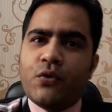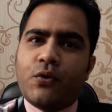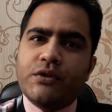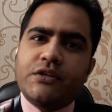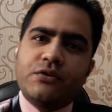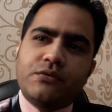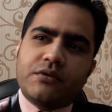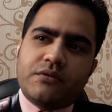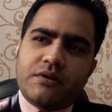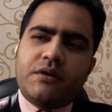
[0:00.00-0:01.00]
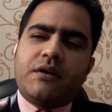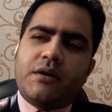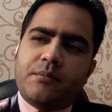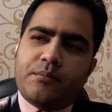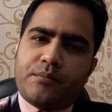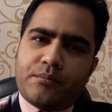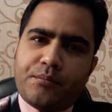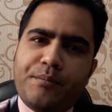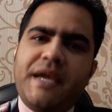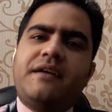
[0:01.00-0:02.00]
or they should
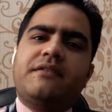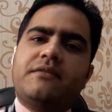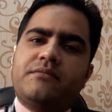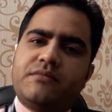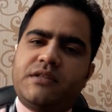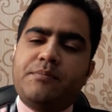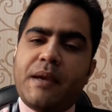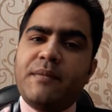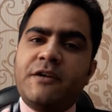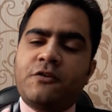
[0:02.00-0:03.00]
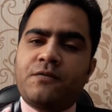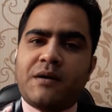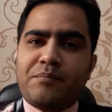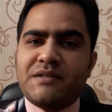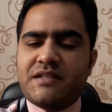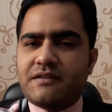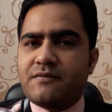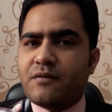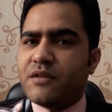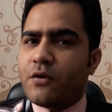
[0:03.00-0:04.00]
make the payment of compensation
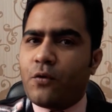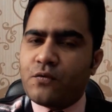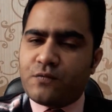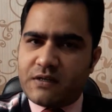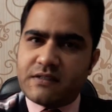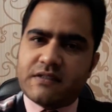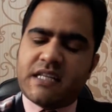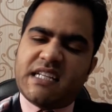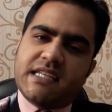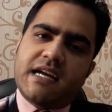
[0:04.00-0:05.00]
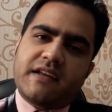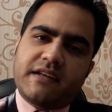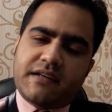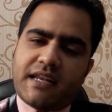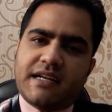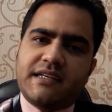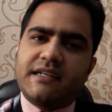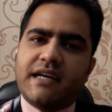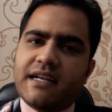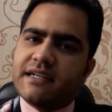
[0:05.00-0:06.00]
from their own funds, that they are collecting
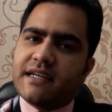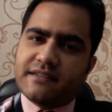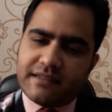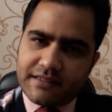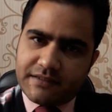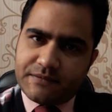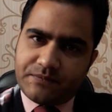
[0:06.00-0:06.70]
direct taxes.